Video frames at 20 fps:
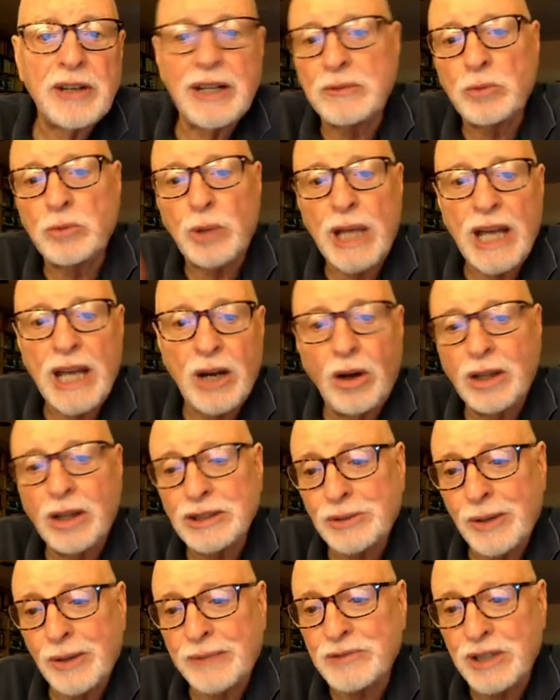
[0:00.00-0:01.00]
And we
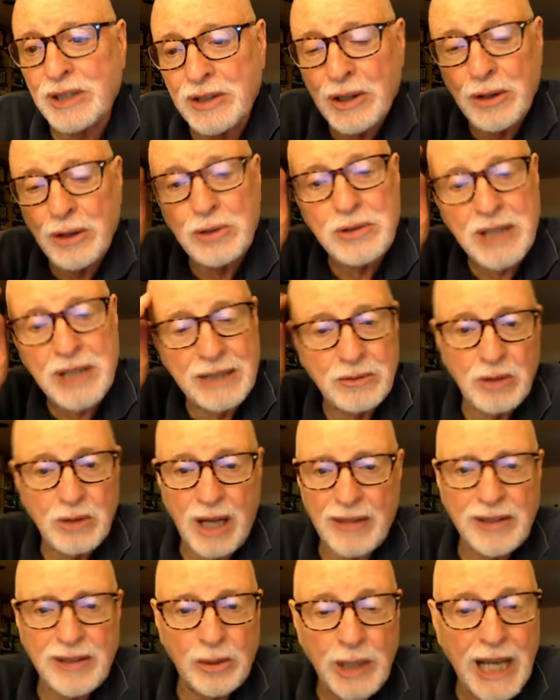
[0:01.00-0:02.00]
also have to note, and
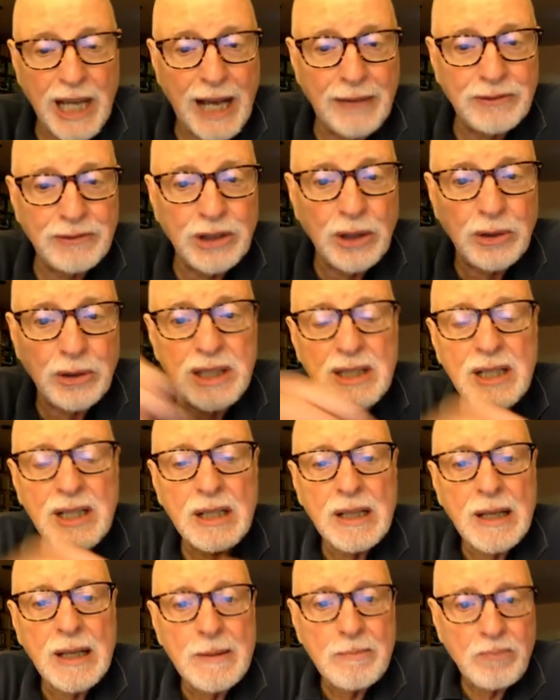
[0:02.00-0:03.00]
I think we have noted,
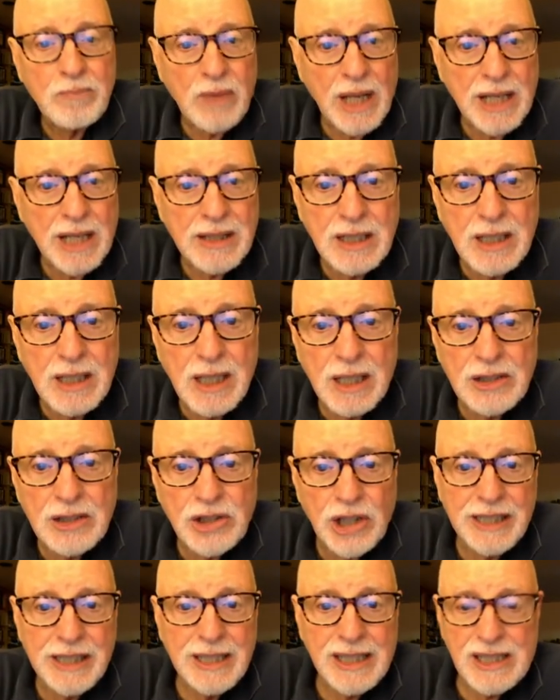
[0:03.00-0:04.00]
that the uh,
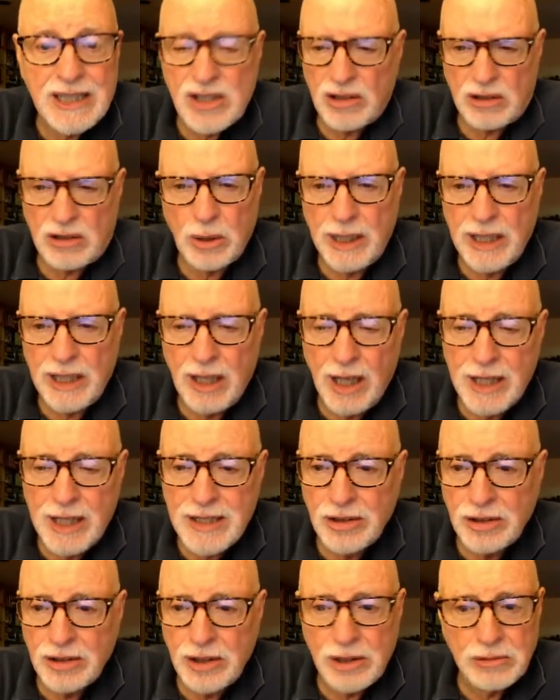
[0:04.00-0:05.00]
Chinese are quite
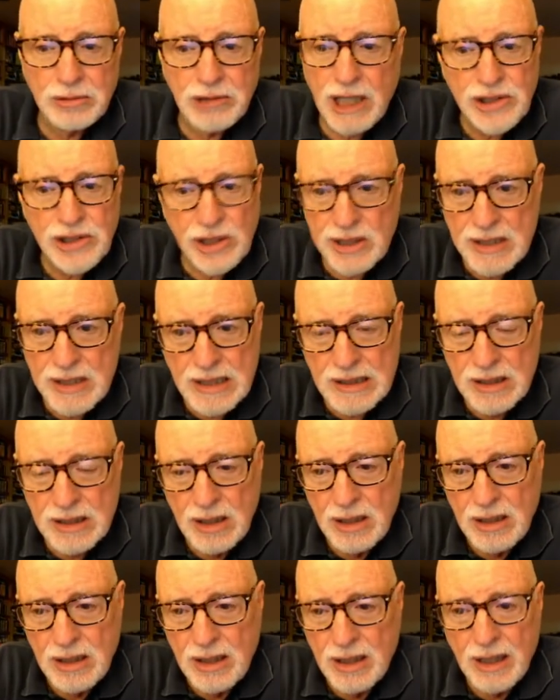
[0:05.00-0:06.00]
hostile to the Russians
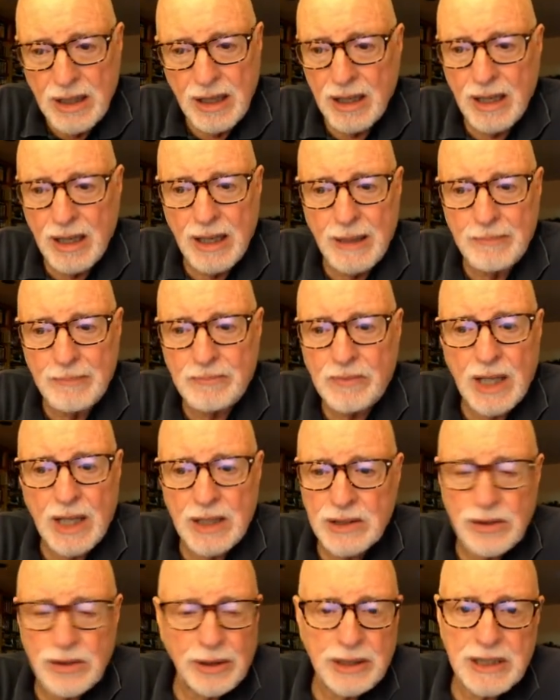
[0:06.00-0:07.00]
um,
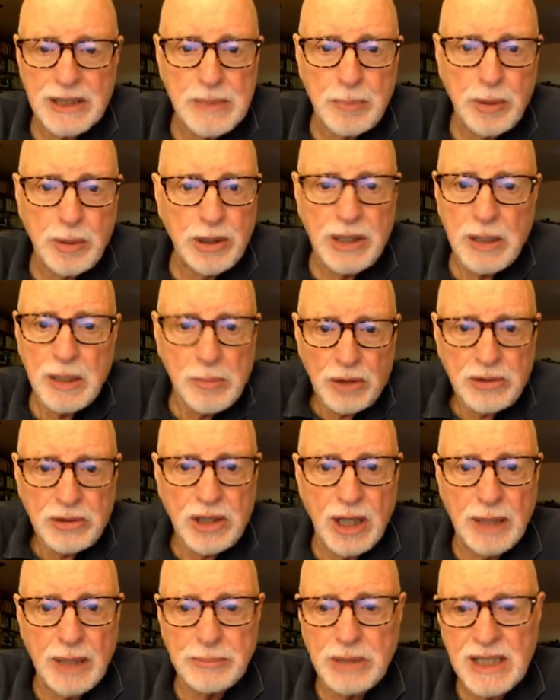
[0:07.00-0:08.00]
during this period. They're both
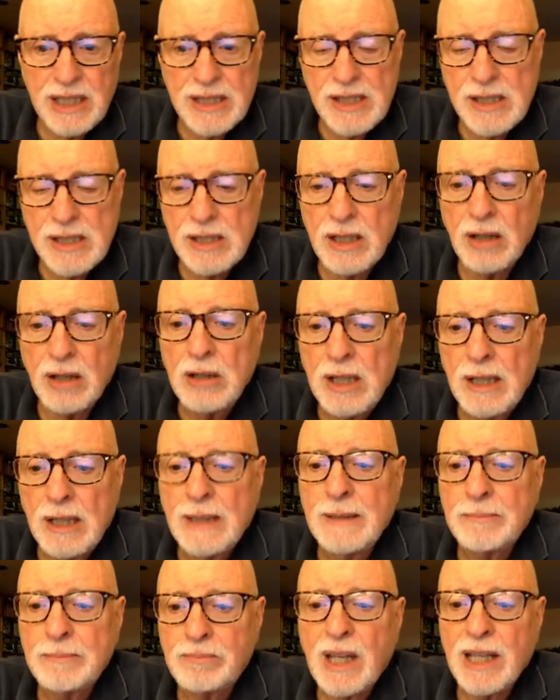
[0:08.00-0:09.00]
communists. So
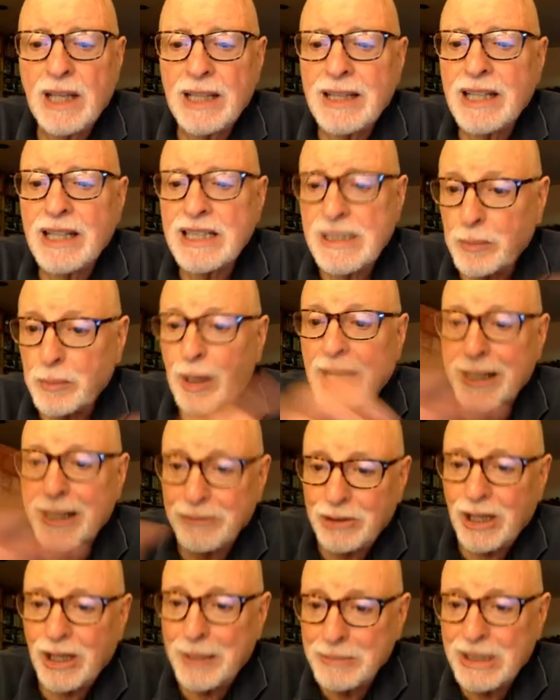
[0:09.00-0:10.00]
uh, the spread
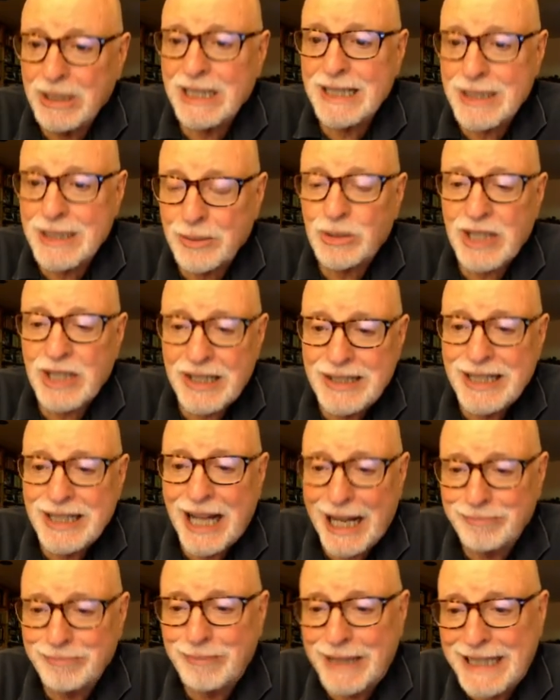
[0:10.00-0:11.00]
of communism does
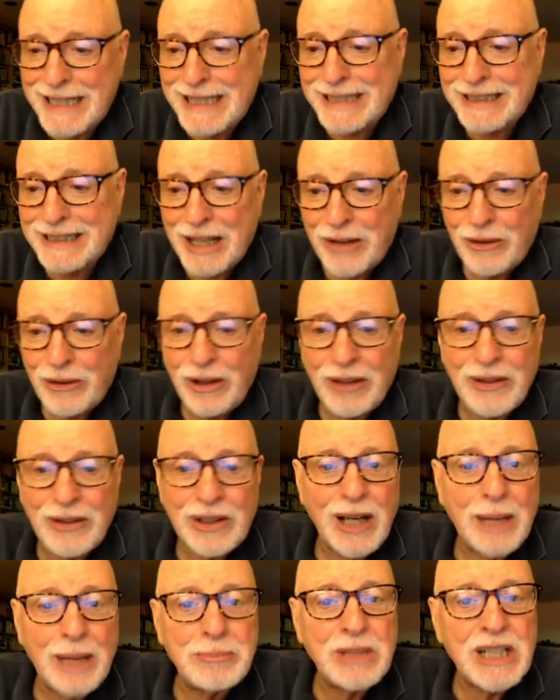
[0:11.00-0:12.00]
not mean that all the
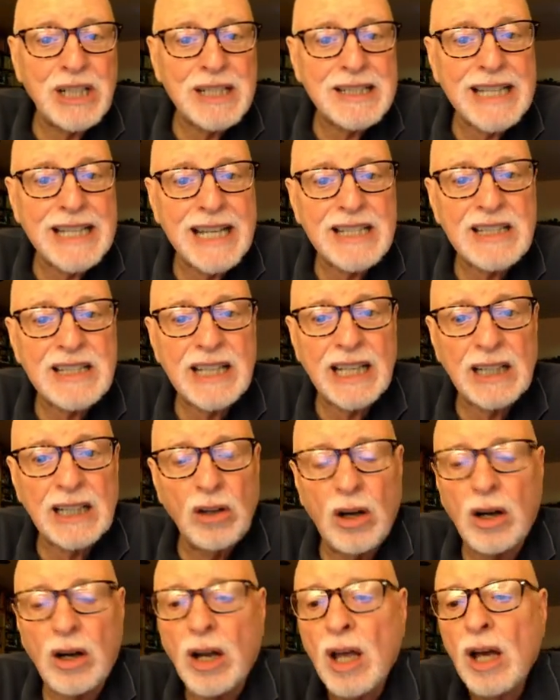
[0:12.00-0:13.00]
communist states get
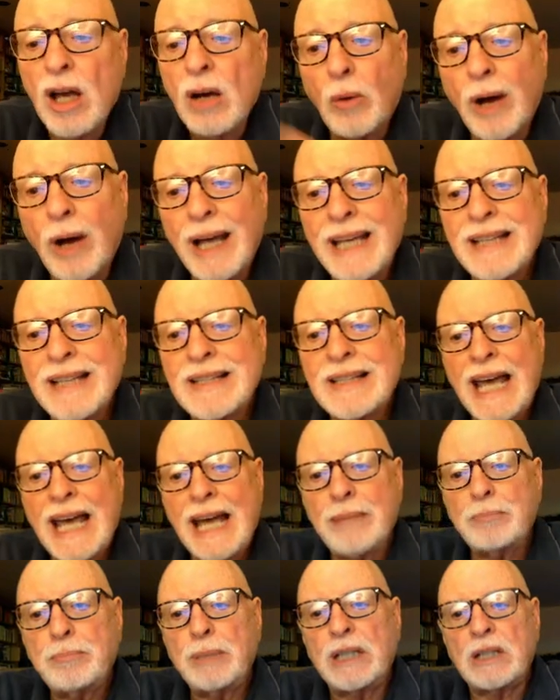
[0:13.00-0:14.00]
along. Why is
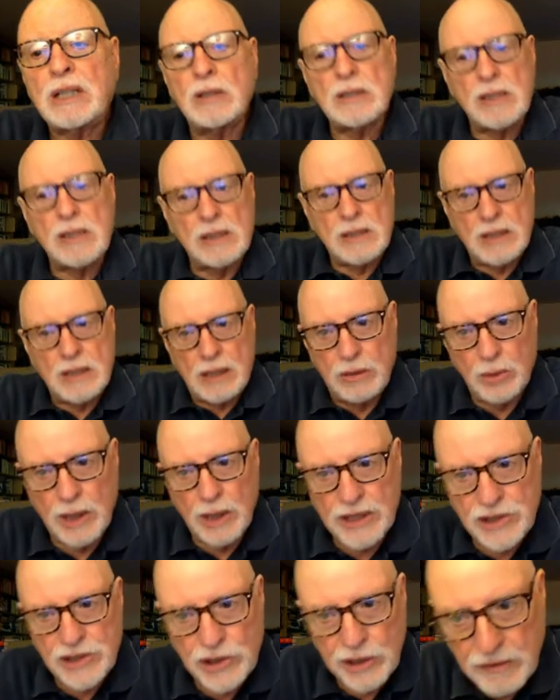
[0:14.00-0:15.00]
that? Because it's a
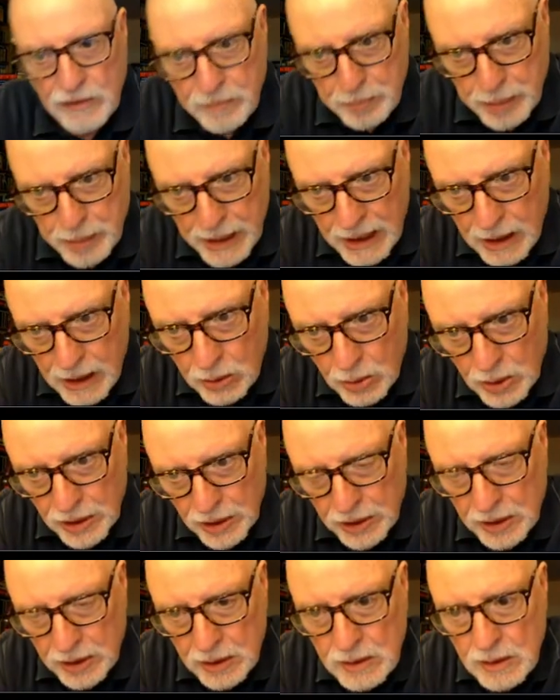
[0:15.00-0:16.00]
question of
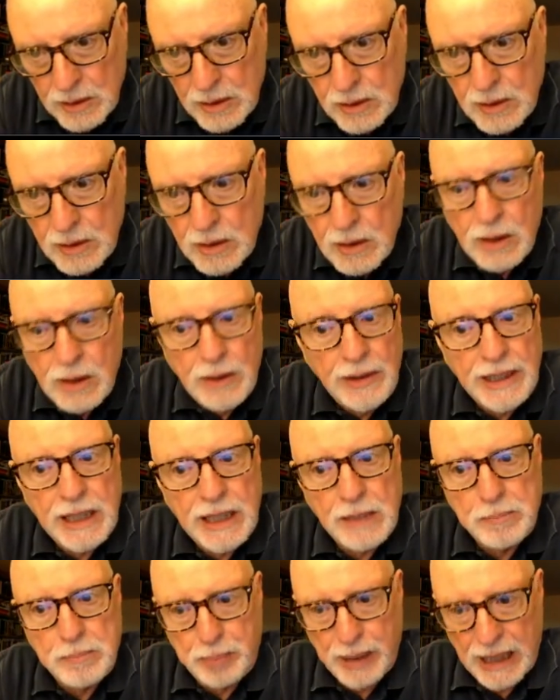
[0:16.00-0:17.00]
power. They
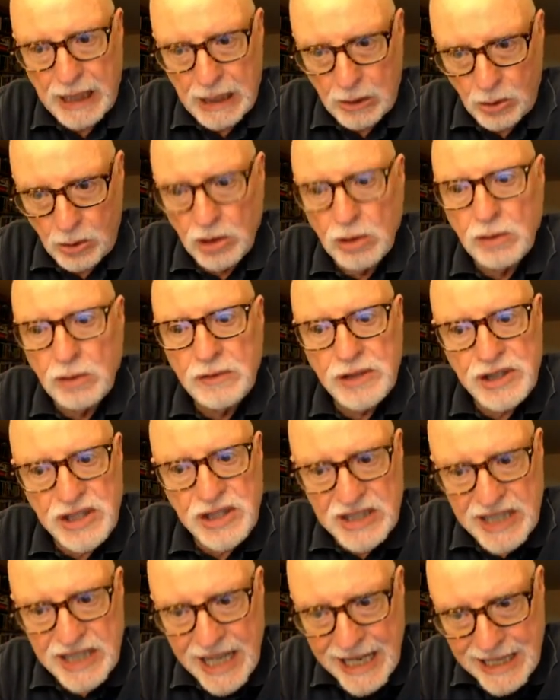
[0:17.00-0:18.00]
get power over
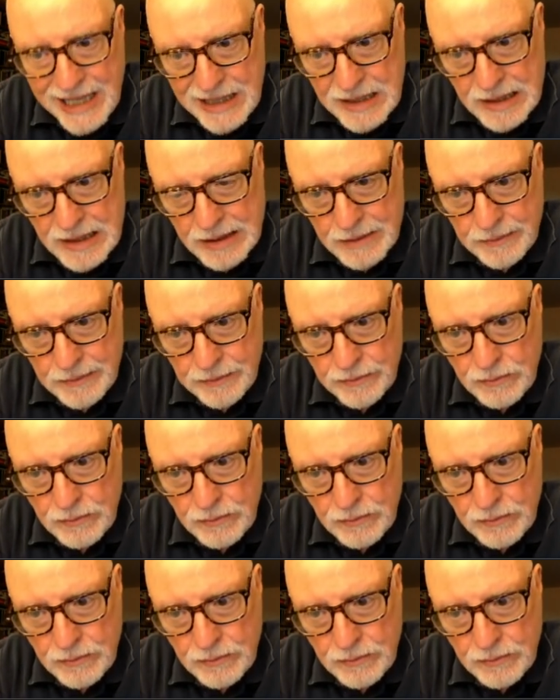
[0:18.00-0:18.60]
states.